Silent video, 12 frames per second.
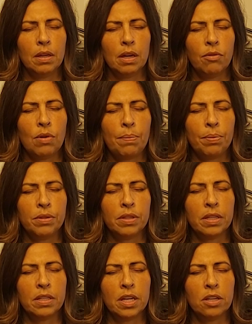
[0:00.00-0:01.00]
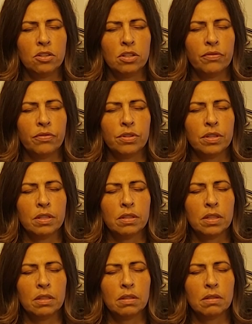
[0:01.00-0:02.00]
a representation of
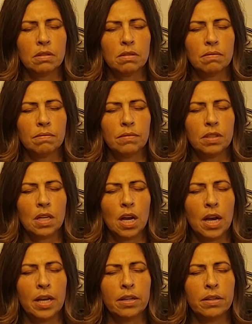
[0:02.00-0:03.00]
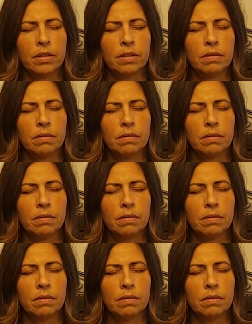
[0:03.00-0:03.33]
resistance. Tired.